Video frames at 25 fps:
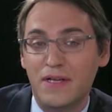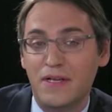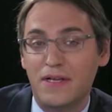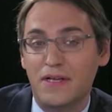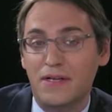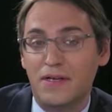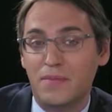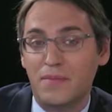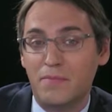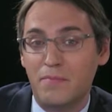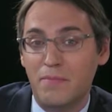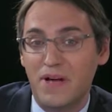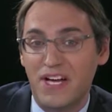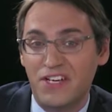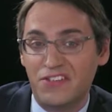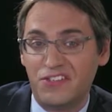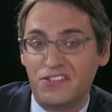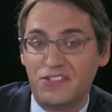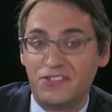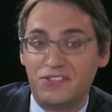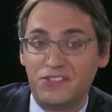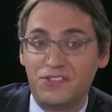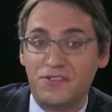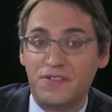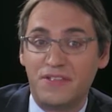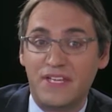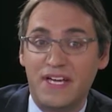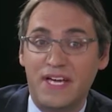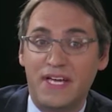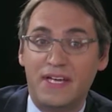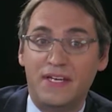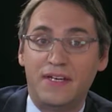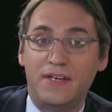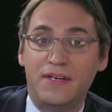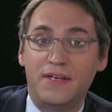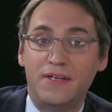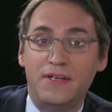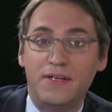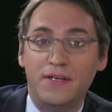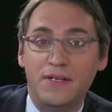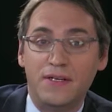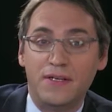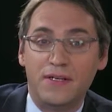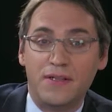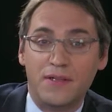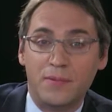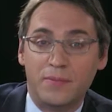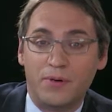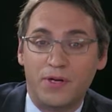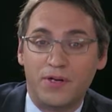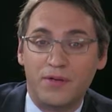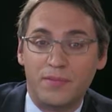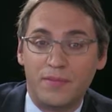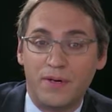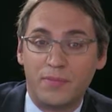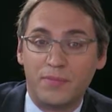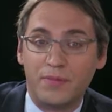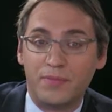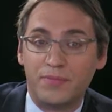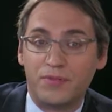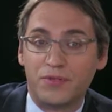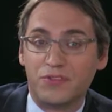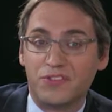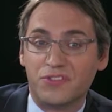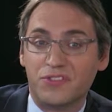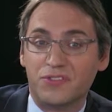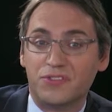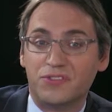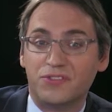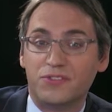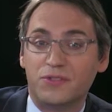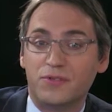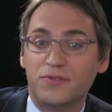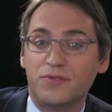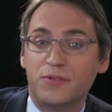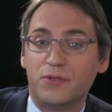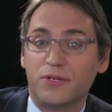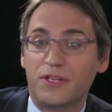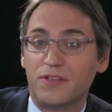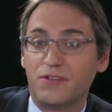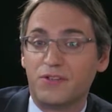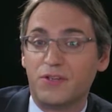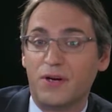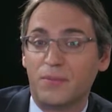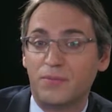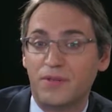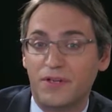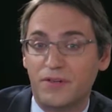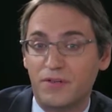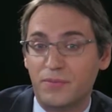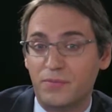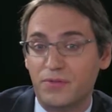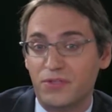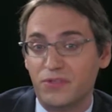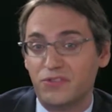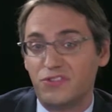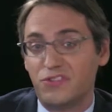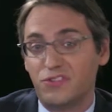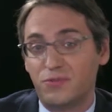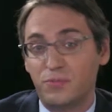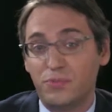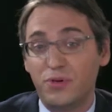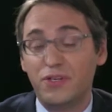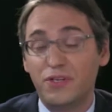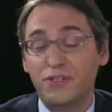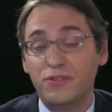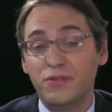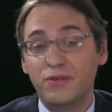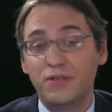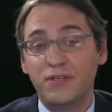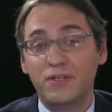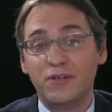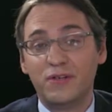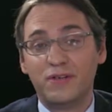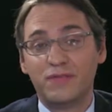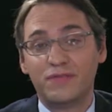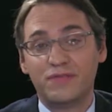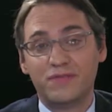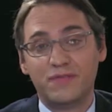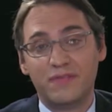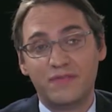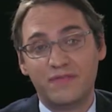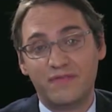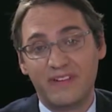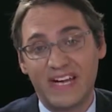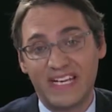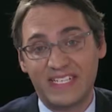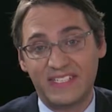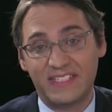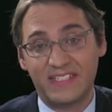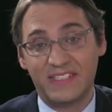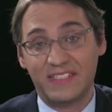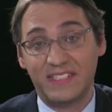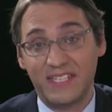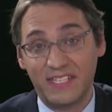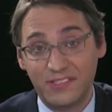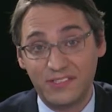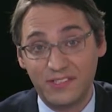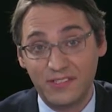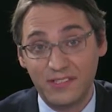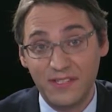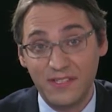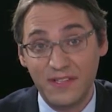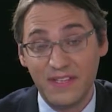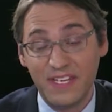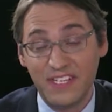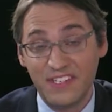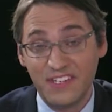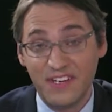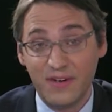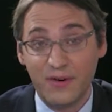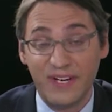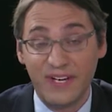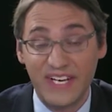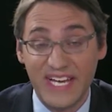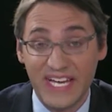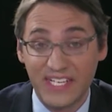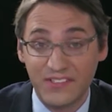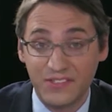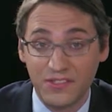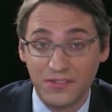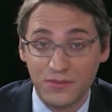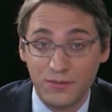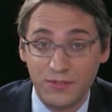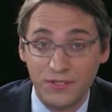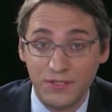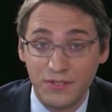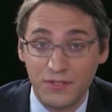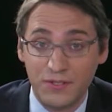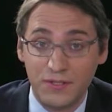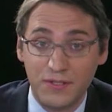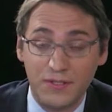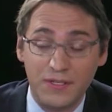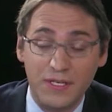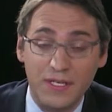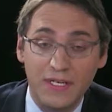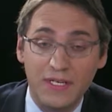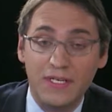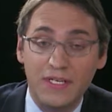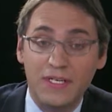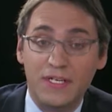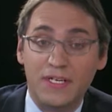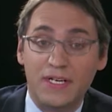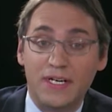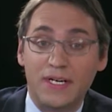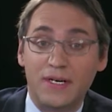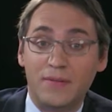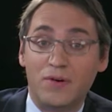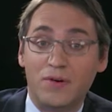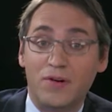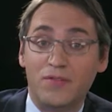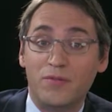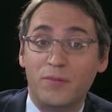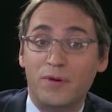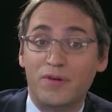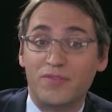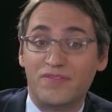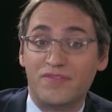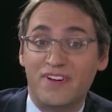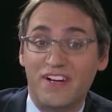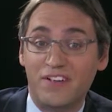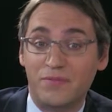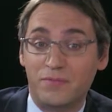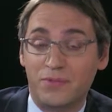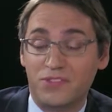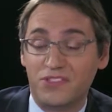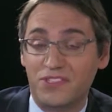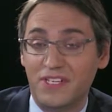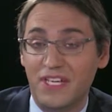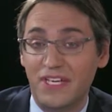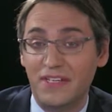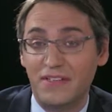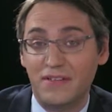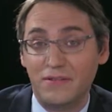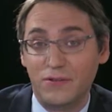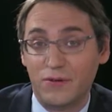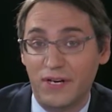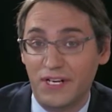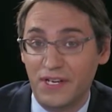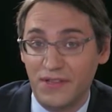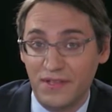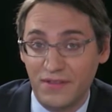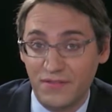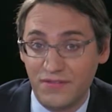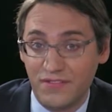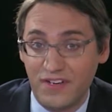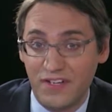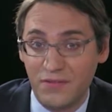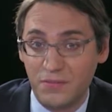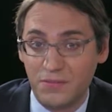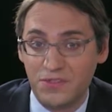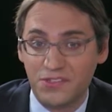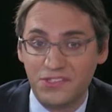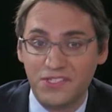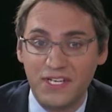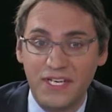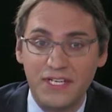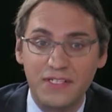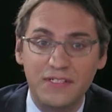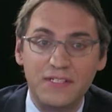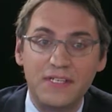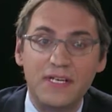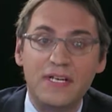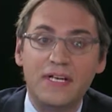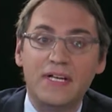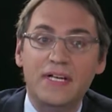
measures than the bottom-up approaches. So if you look at the top-down approaches, per unit of factor intensity, they generate excess return of about 5%, greater than 5%.